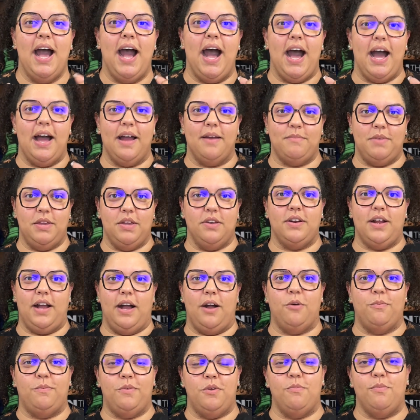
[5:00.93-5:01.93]
I'm here to
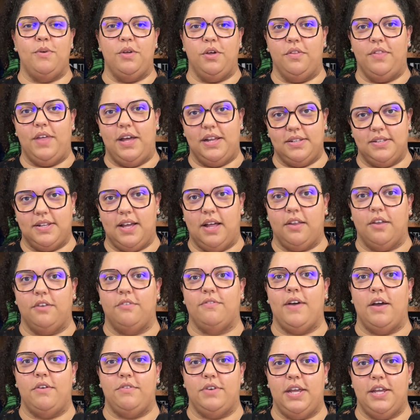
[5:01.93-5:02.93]
help you build that solid
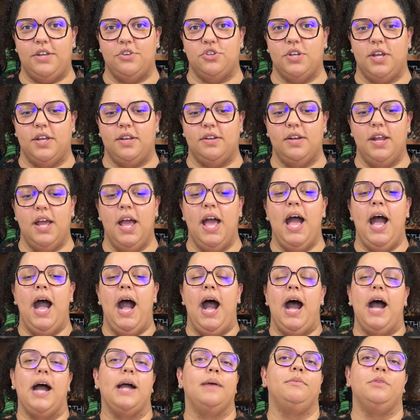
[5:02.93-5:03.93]
foundation.
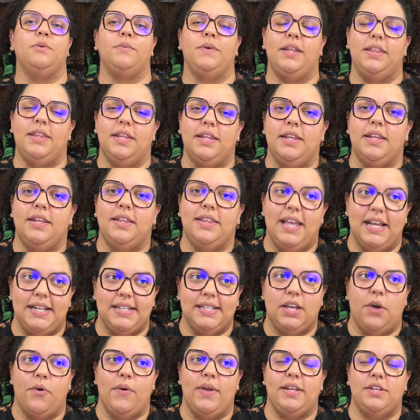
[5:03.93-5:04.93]
I'm the one
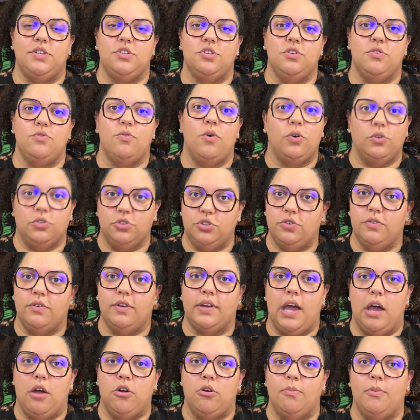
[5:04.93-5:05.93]
that's going to hold you
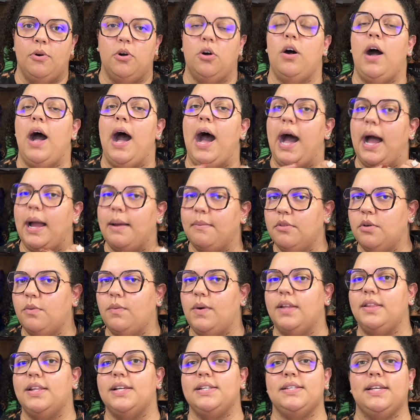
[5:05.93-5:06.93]
accountable. I'm the
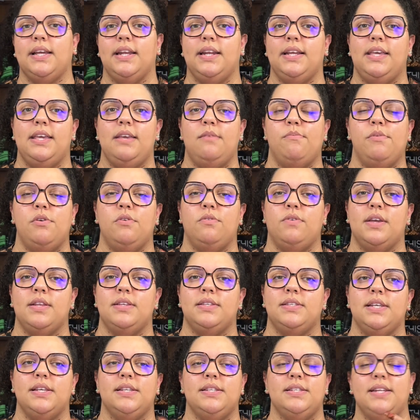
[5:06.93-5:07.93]
one that's going to keep you
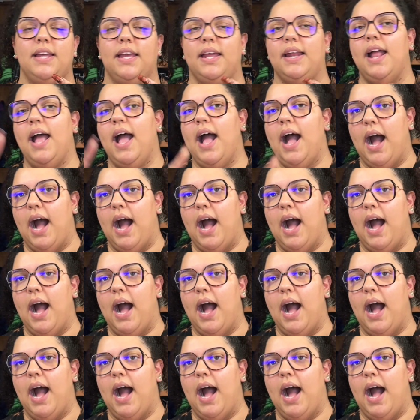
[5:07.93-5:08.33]
consistent.